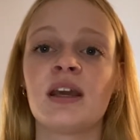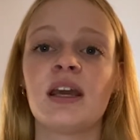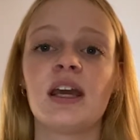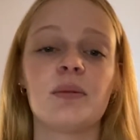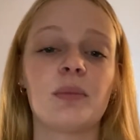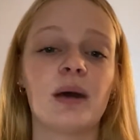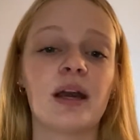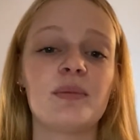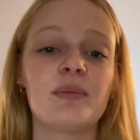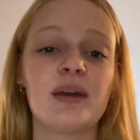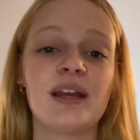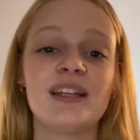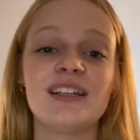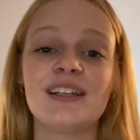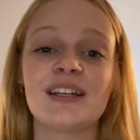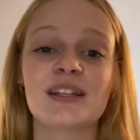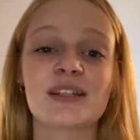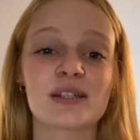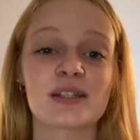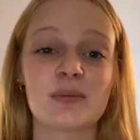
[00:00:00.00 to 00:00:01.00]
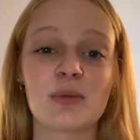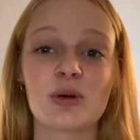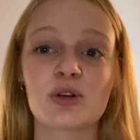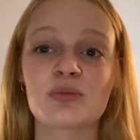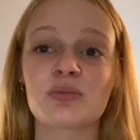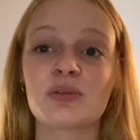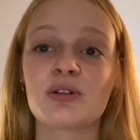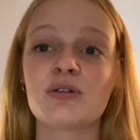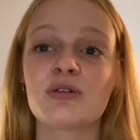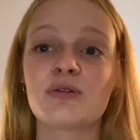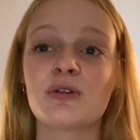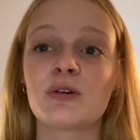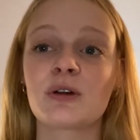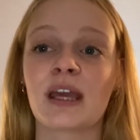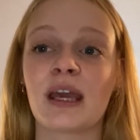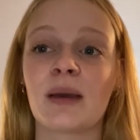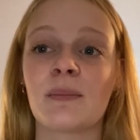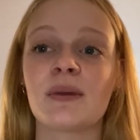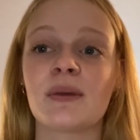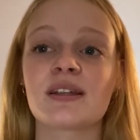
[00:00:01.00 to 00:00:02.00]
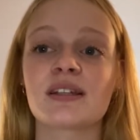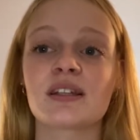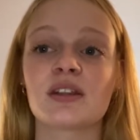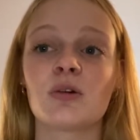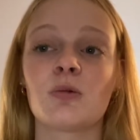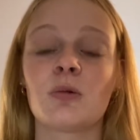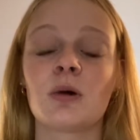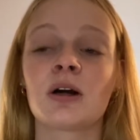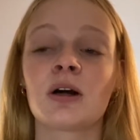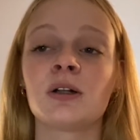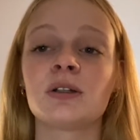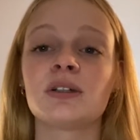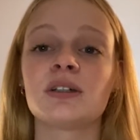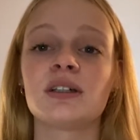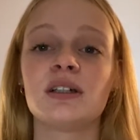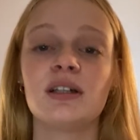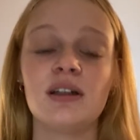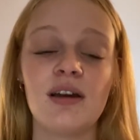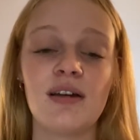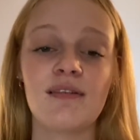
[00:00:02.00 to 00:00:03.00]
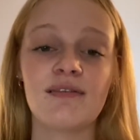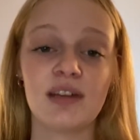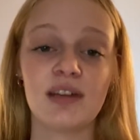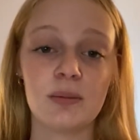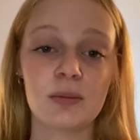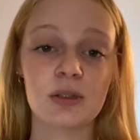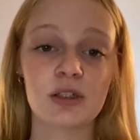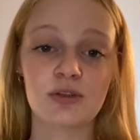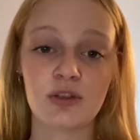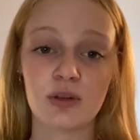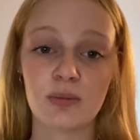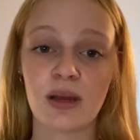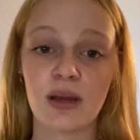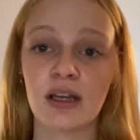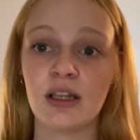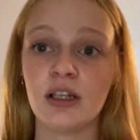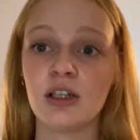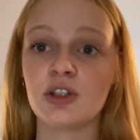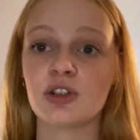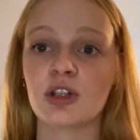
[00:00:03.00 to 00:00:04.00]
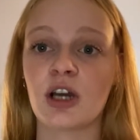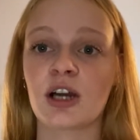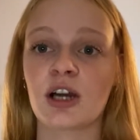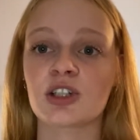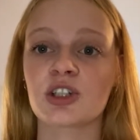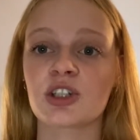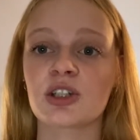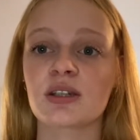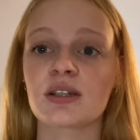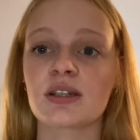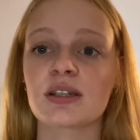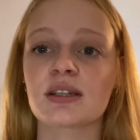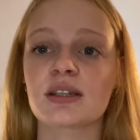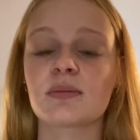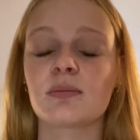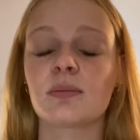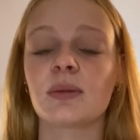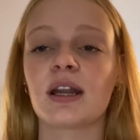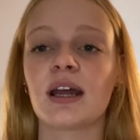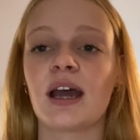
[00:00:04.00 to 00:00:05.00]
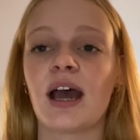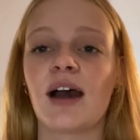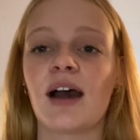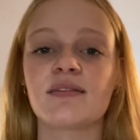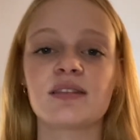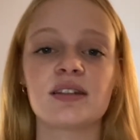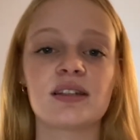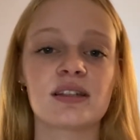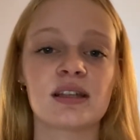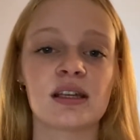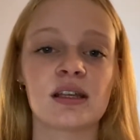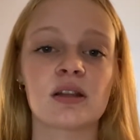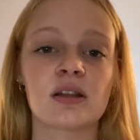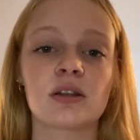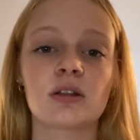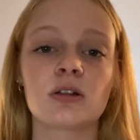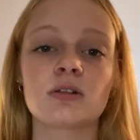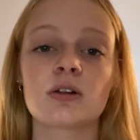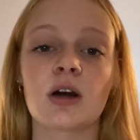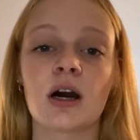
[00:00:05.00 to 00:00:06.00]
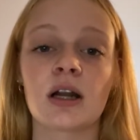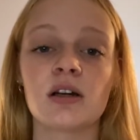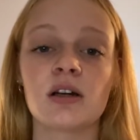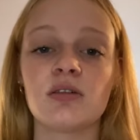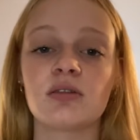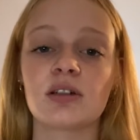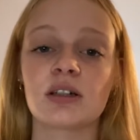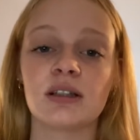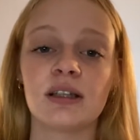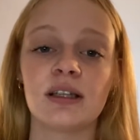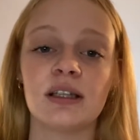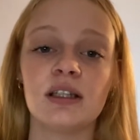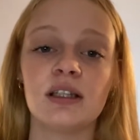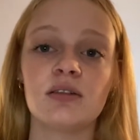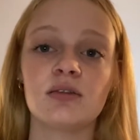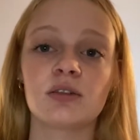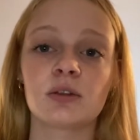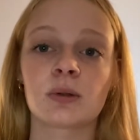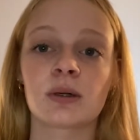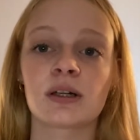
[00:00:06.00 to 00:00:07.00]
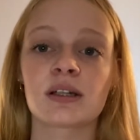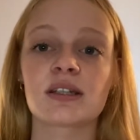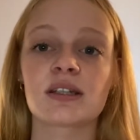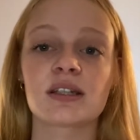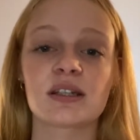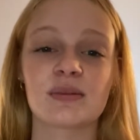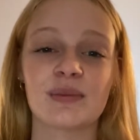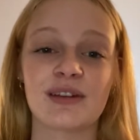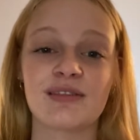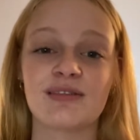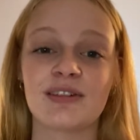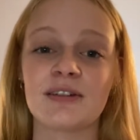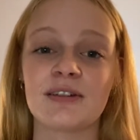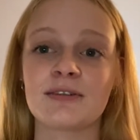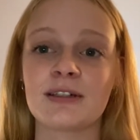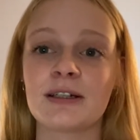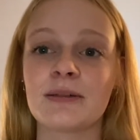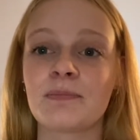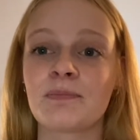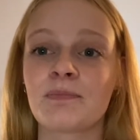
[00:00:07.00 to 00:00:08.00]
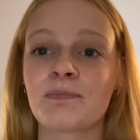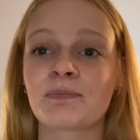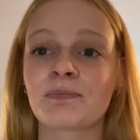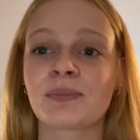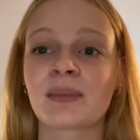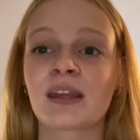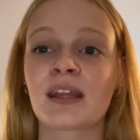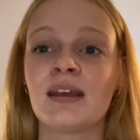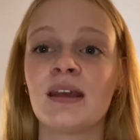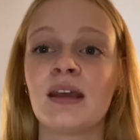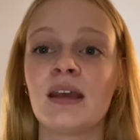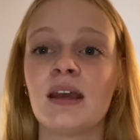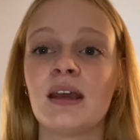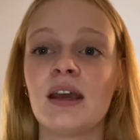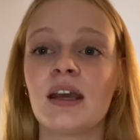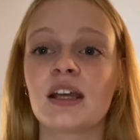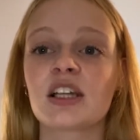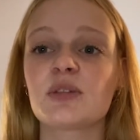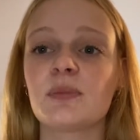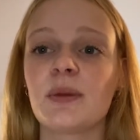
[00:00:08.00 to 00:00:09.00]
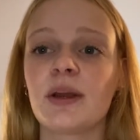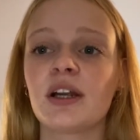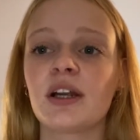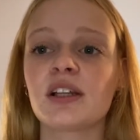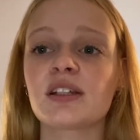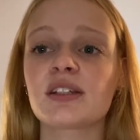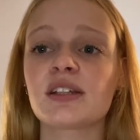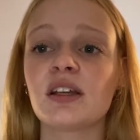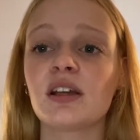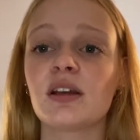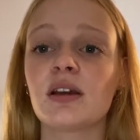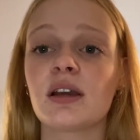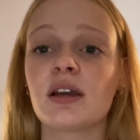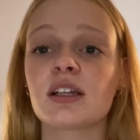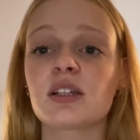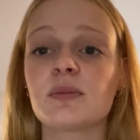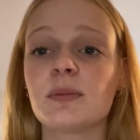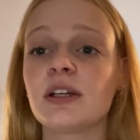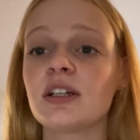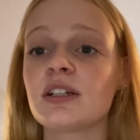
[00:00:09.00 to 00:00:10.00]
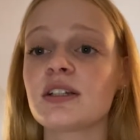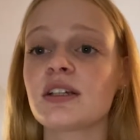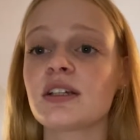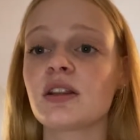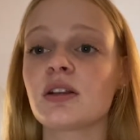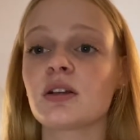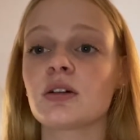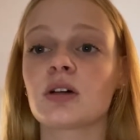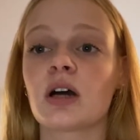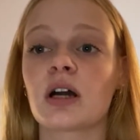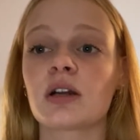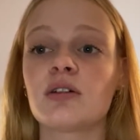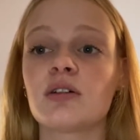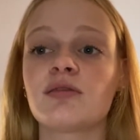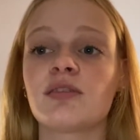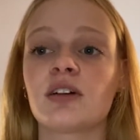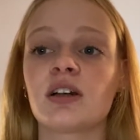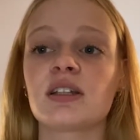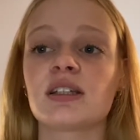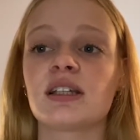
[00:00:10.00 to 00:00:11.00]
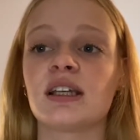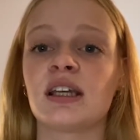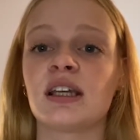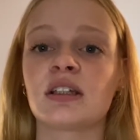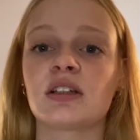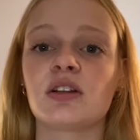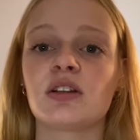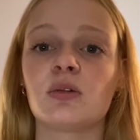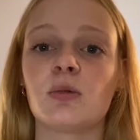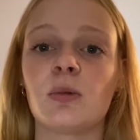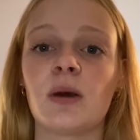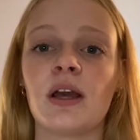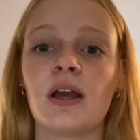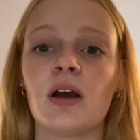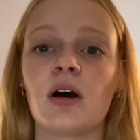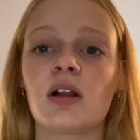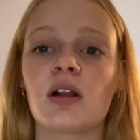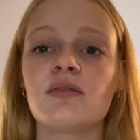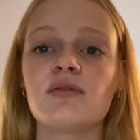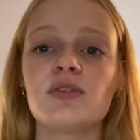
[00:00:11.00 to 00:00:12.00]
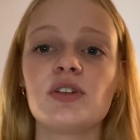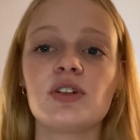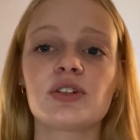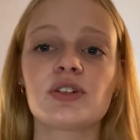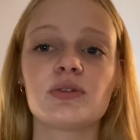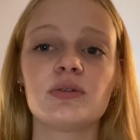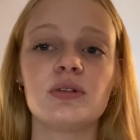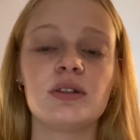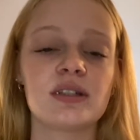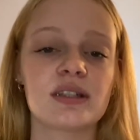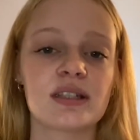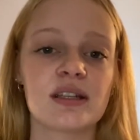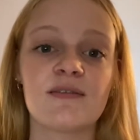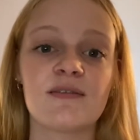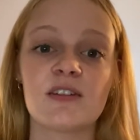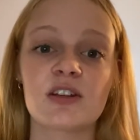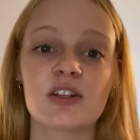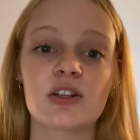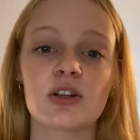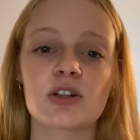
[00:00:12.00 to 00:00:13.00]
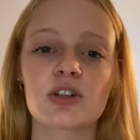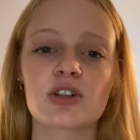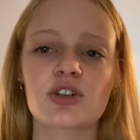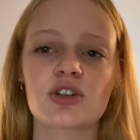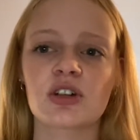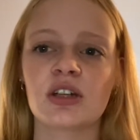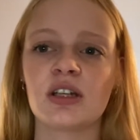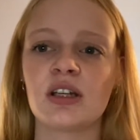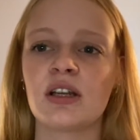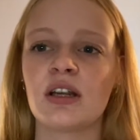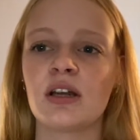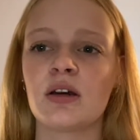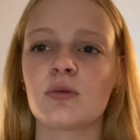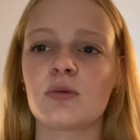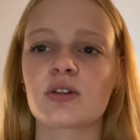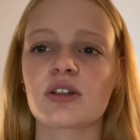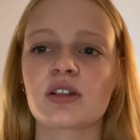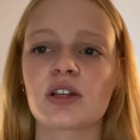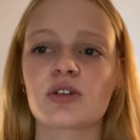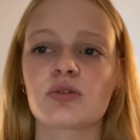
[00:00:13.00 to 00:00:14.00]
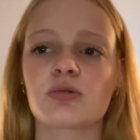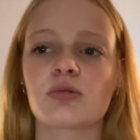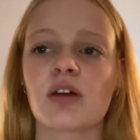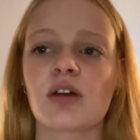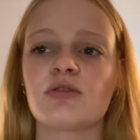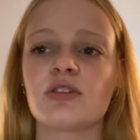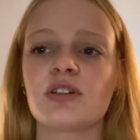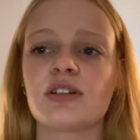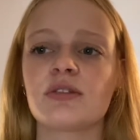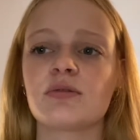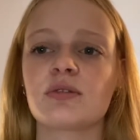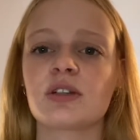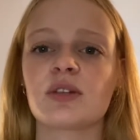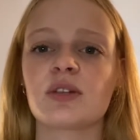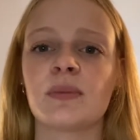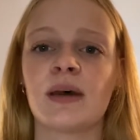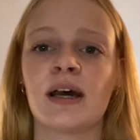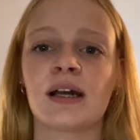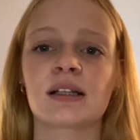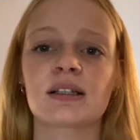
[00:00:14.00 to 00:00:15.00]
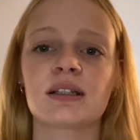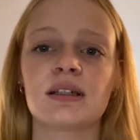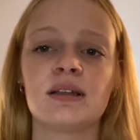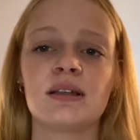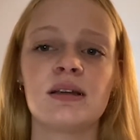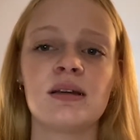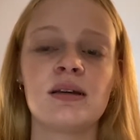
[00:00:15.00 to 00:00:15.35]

In my opinion, it's the most beautiful campus in the world, famous for many attractions, but I have to say that the Grotto of Our Lady of Lourdes is my favorite. Experiencing the grotto firsthand and the way all of the students and visitors treated it with such reverence and respect,